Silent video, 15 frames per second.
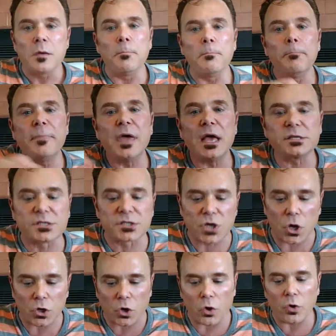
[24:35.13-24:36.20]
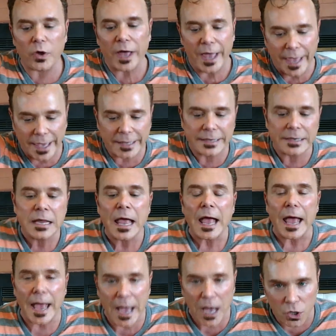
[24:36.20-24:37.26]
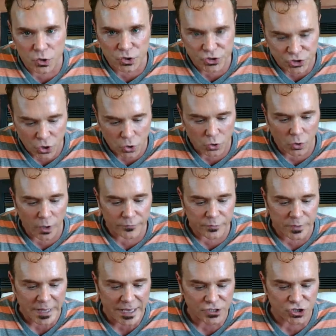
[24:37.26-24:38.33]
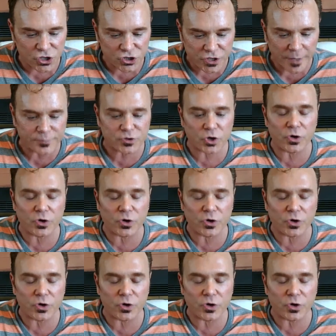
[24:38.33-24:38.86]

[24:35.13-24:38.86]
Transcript: mid-circle, and outer circle of relationships.